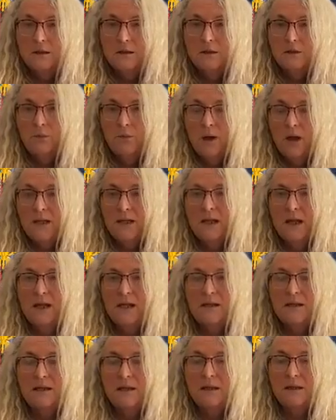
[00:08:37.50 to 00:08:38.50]
The White
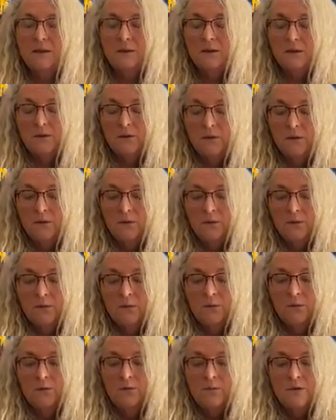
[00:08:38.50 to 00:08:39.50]
Lady
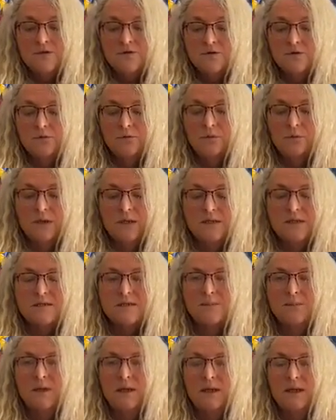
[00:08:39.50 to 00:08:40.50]
almost always
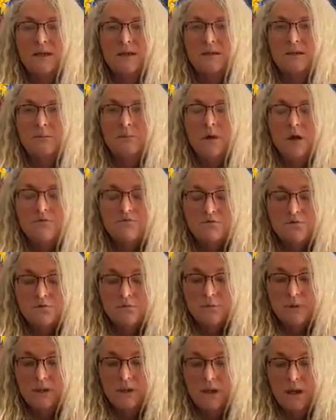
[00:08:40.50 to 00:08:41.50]
appeared in my
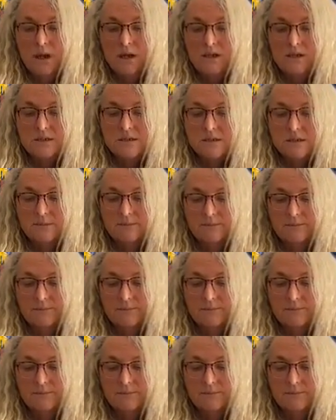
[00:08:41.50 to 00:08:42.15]
room at night.